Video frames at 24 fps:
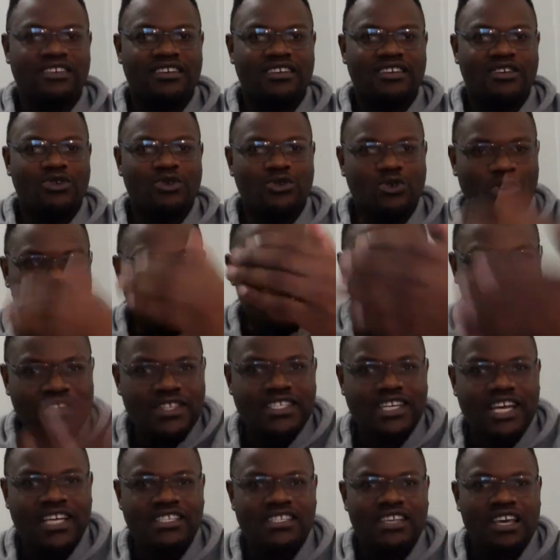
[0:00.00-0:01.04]
You
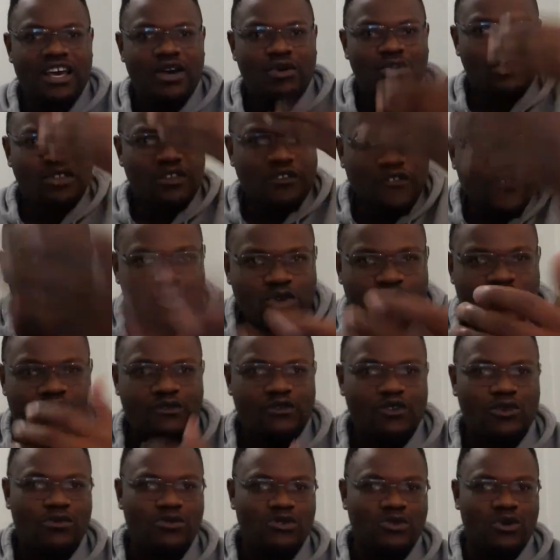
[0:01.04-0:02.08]
convince us with the views
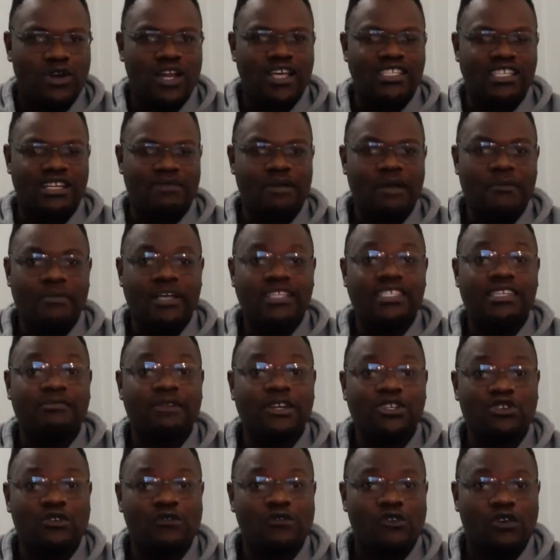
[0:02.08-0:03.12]
from scholars. Remember, it's a
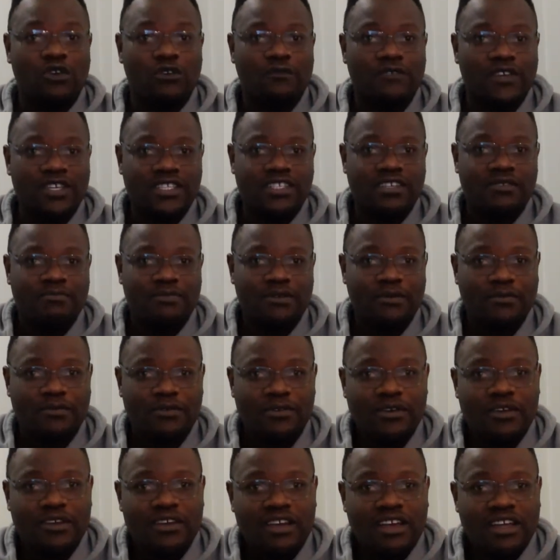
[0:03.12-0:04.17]
matter of convincing people.
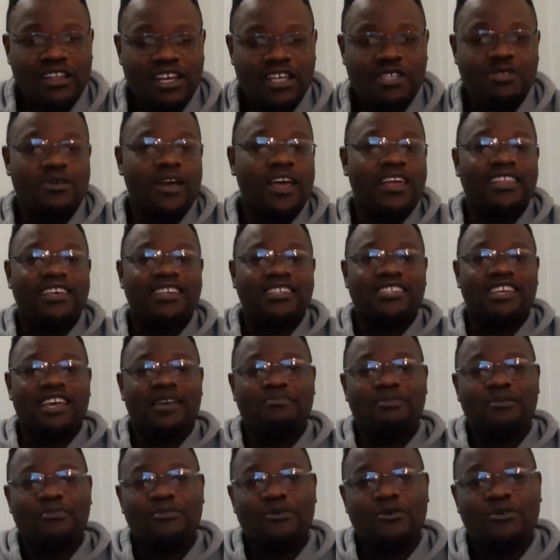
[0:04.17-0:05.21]
That's why they say
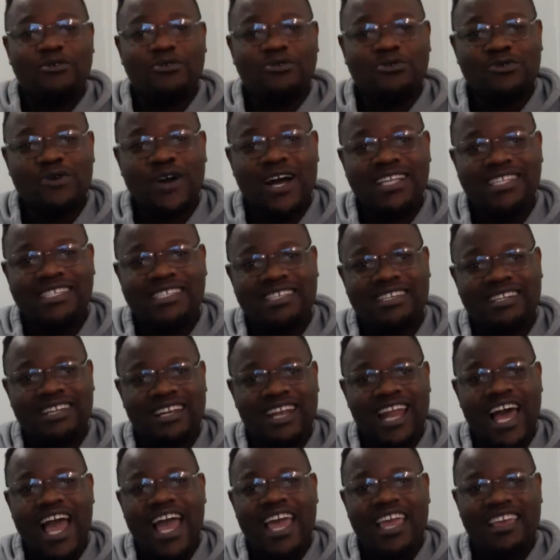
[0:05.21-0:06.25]
people do us
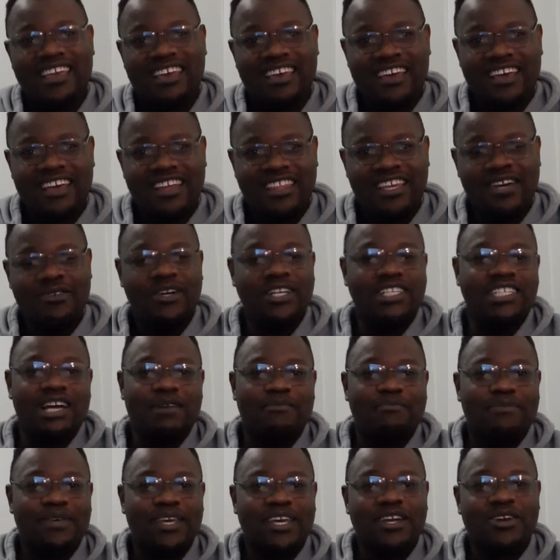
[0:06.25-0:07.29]
lie. They end
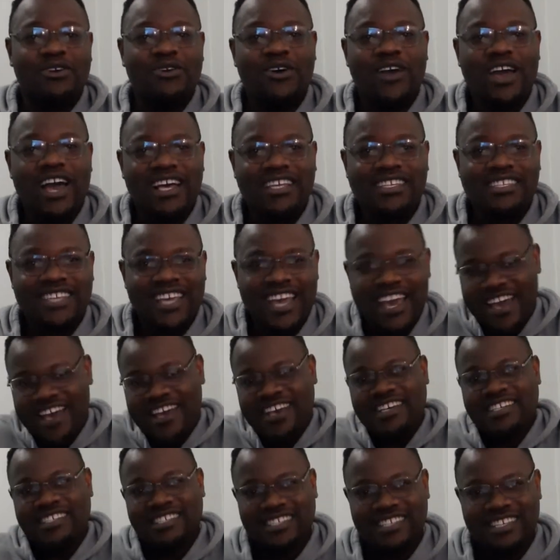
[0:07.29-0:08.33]
up being lawyers.
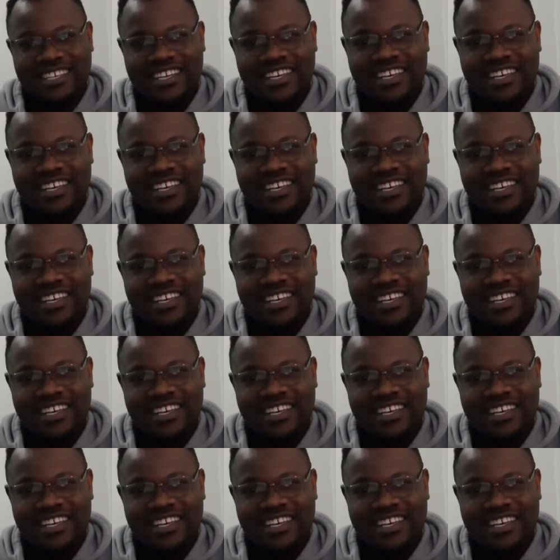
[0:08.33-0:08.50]
Yes.